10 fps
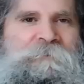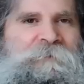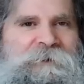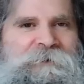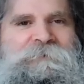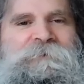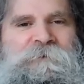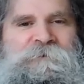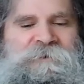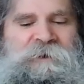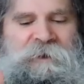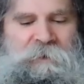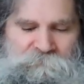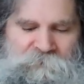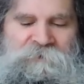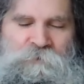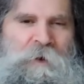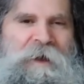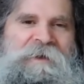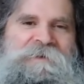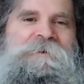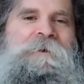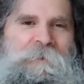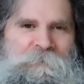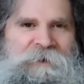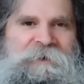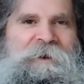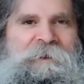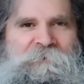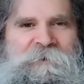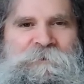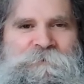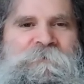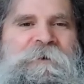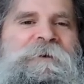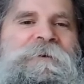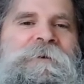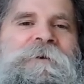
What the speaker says: I mean, because I got rid of the wax by getting rid of the dread.